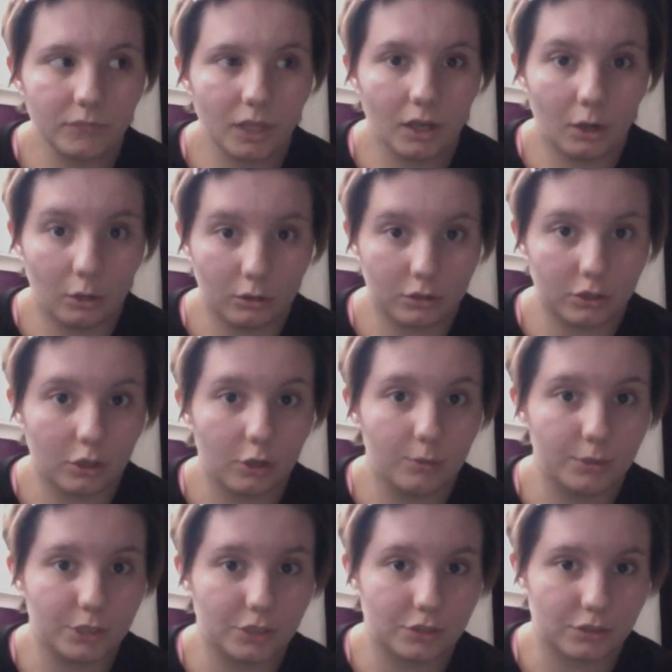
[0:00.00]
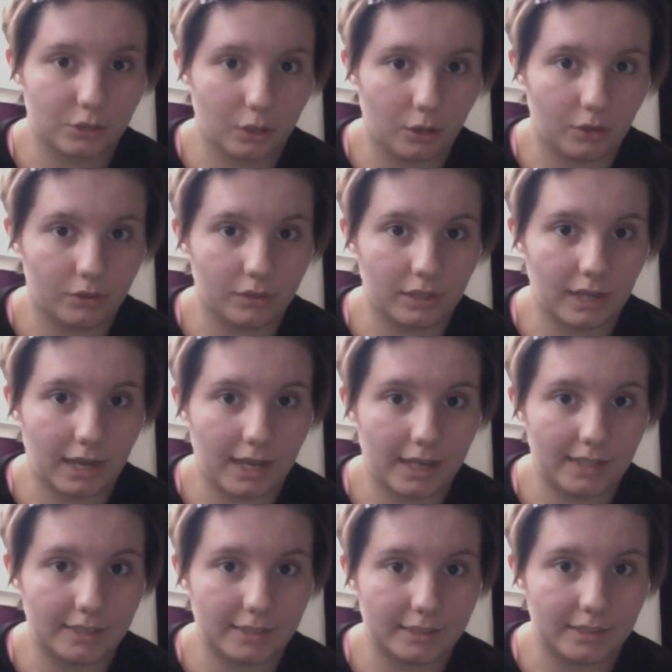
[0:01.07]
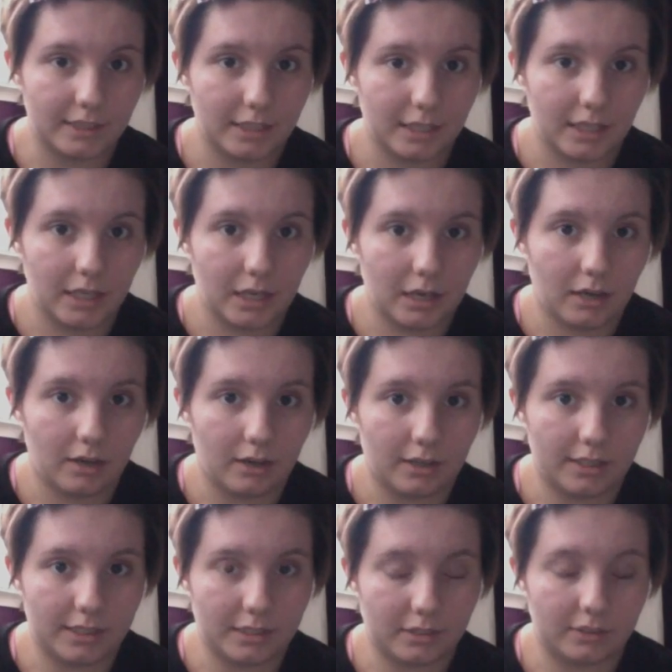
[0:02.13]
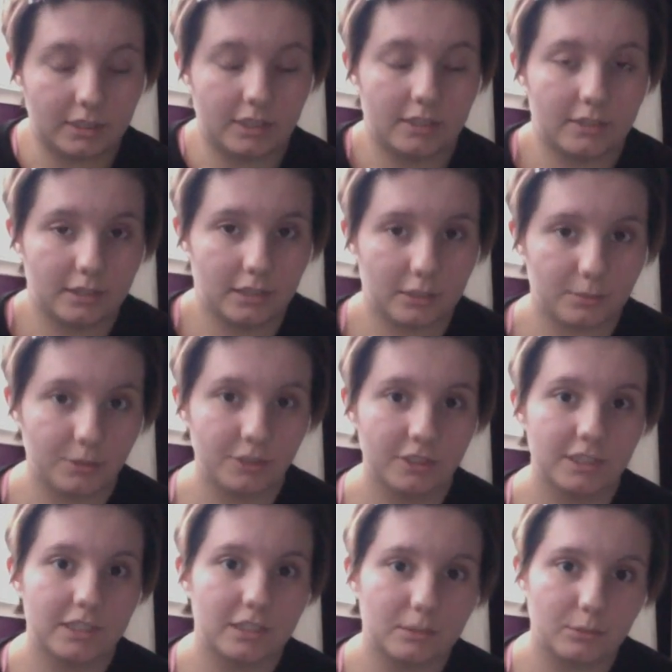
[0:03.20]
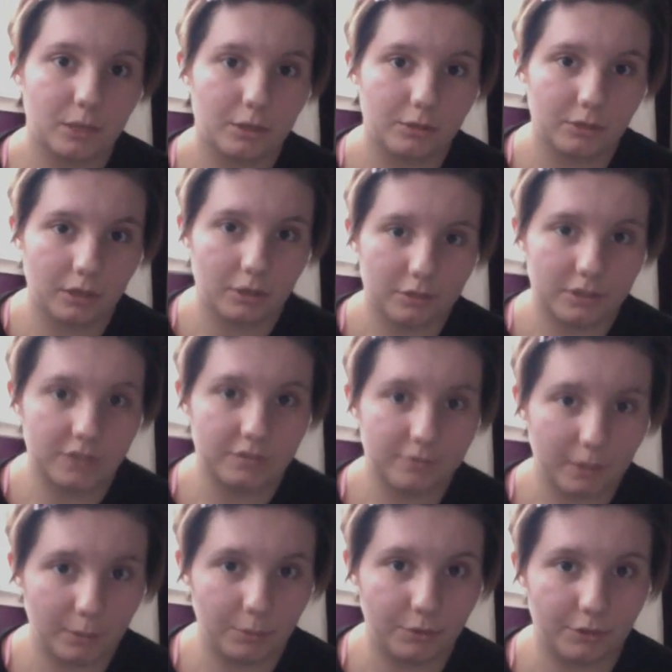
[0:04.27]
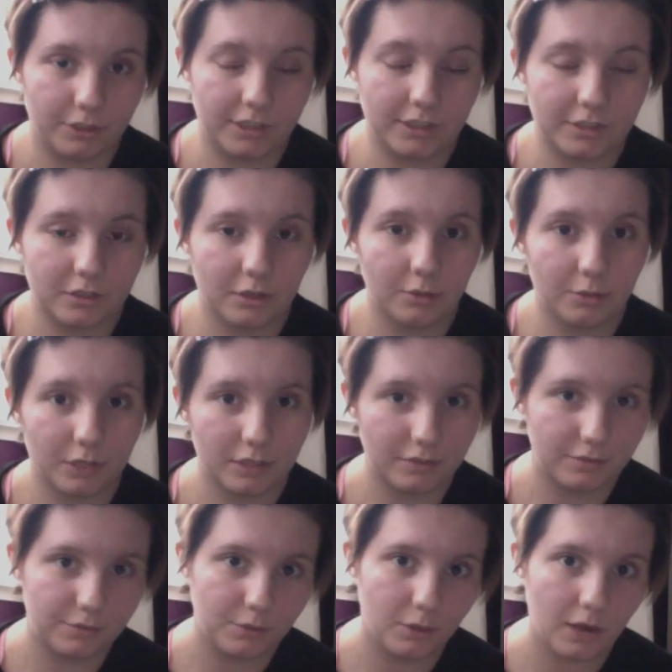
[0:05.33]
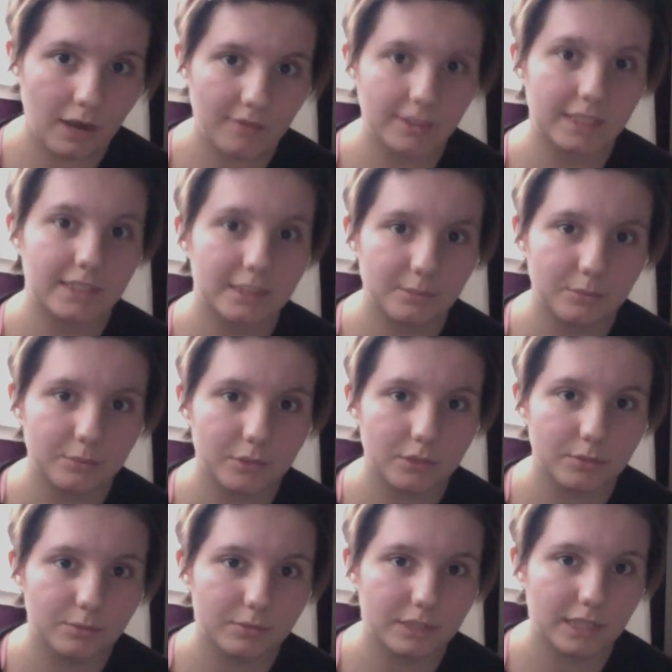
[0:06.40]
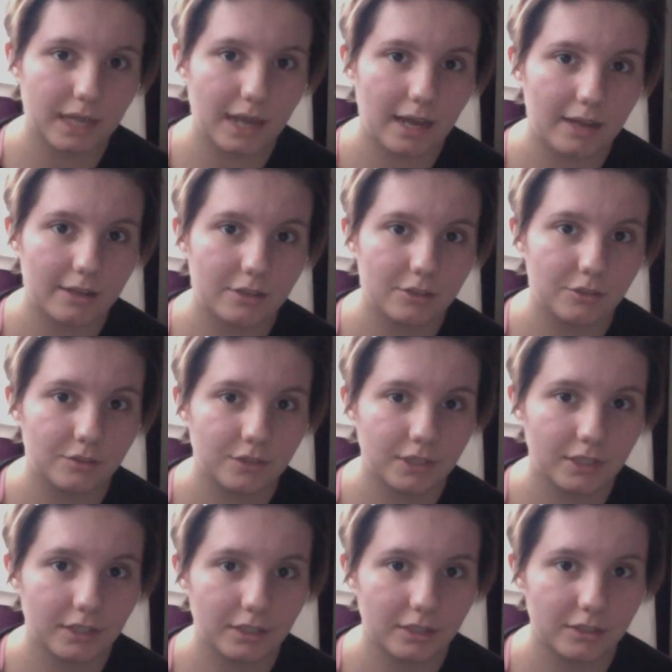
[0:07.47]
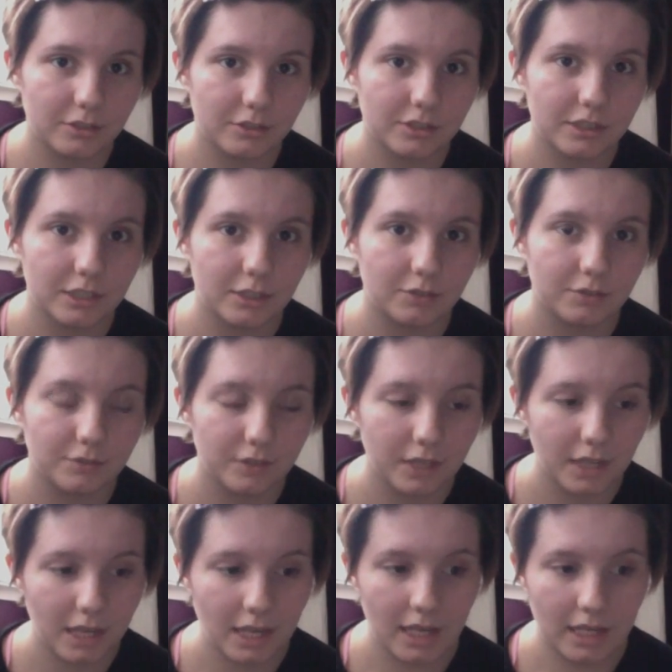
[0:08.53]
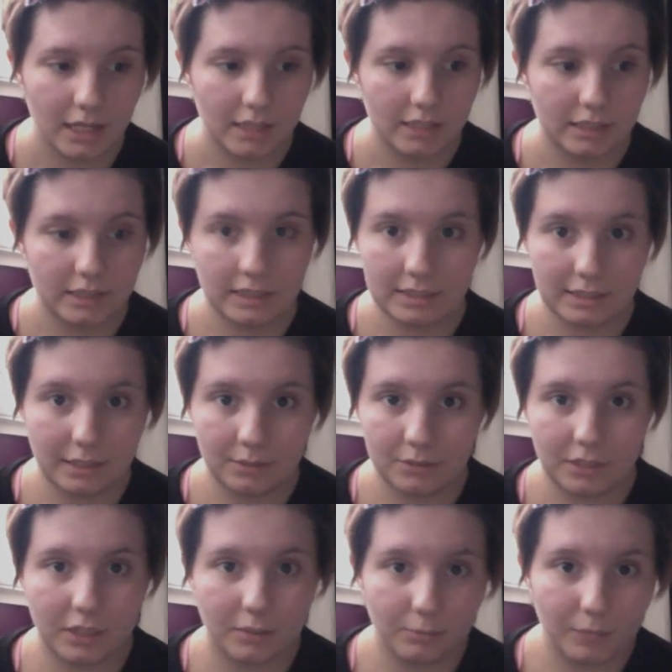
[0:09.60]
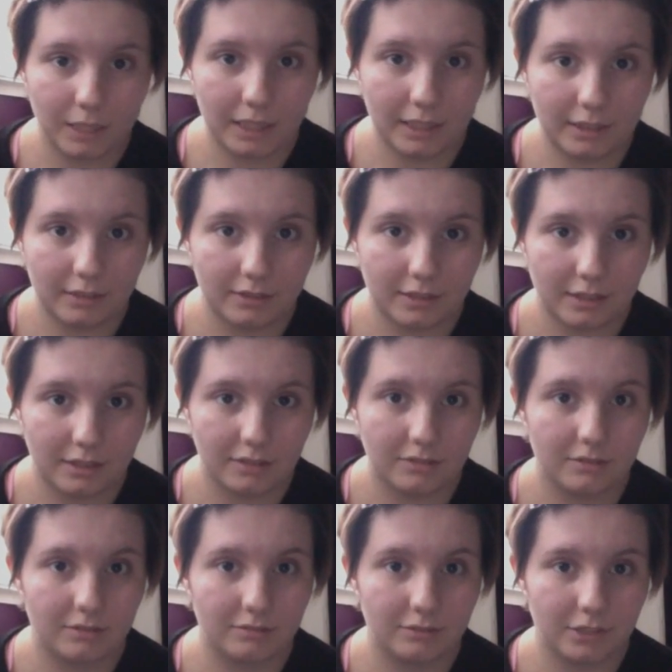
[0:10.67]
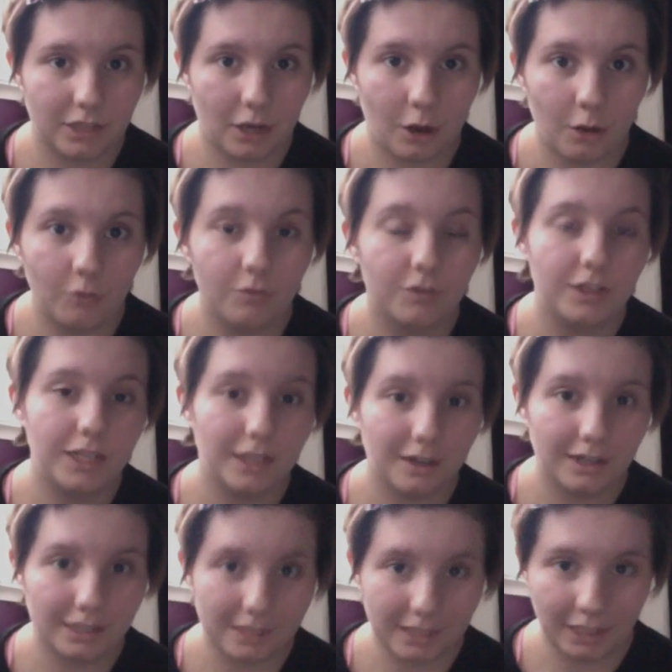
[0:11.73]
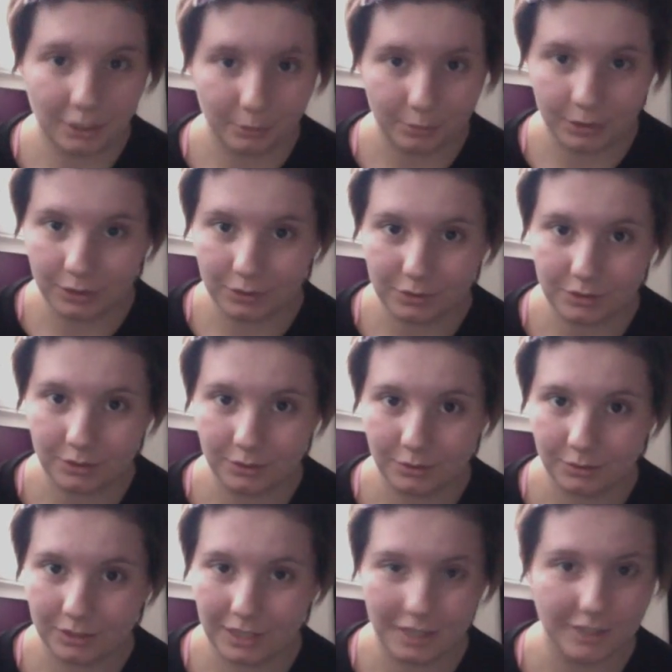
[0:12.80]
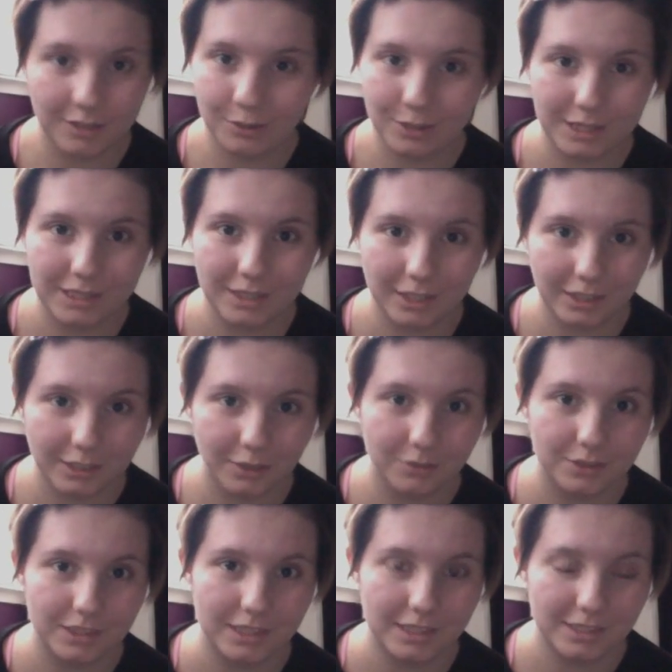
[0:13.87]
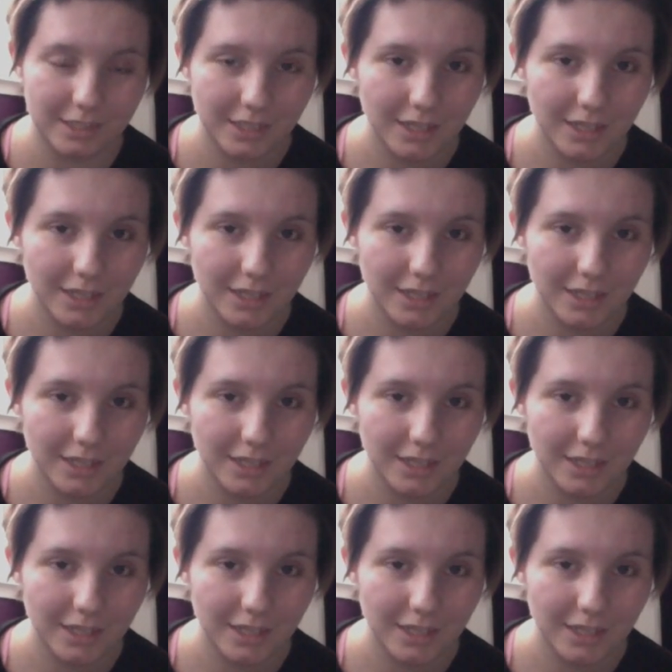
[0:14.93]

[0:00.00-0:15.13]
October just gone, and I started experiencing the myoclonus in February. So if you're having symptoms and you think to yourself, this sounds like me, then hopefully I can help you to get a quick diagnosis.